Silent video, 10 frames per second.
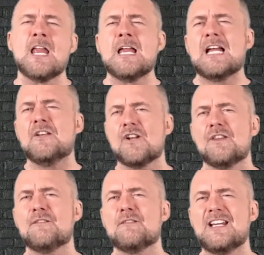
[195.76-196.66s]

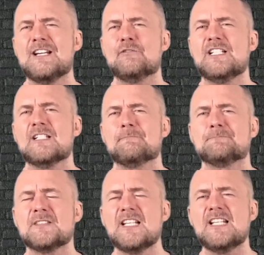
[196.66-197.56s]
Another area
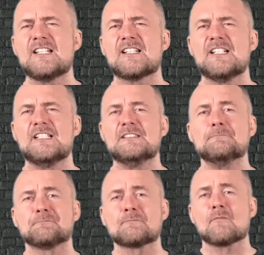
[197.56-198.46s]
is the
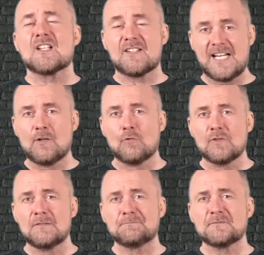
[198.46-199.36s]

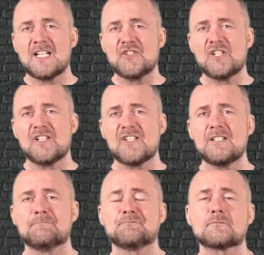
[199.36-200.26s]
stakeholder agility.
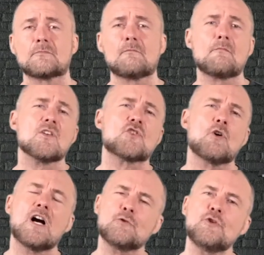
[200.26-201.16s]
So
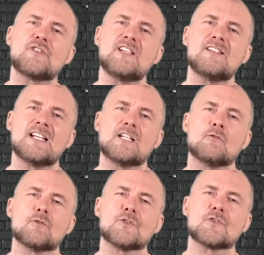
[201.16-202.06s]
how do you see
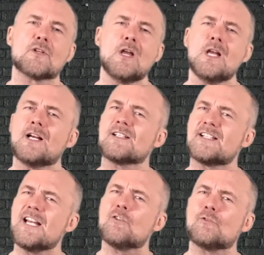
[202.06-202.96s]
stakeholders? Are
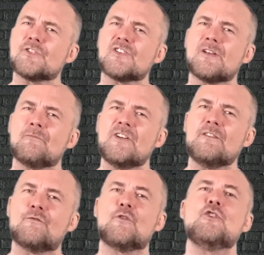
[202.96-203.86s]
stakeholders something
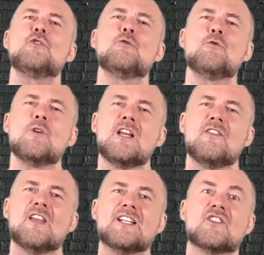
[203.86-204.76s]
for you
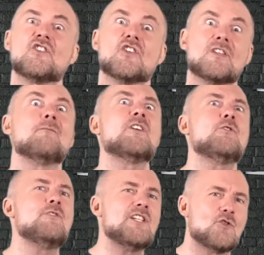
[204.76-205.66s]
that is just something
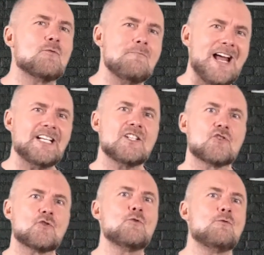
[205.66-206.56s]
you need to
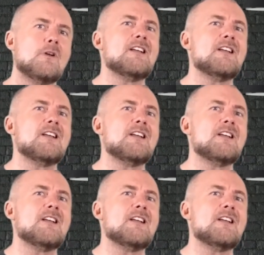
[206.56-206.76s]
manage to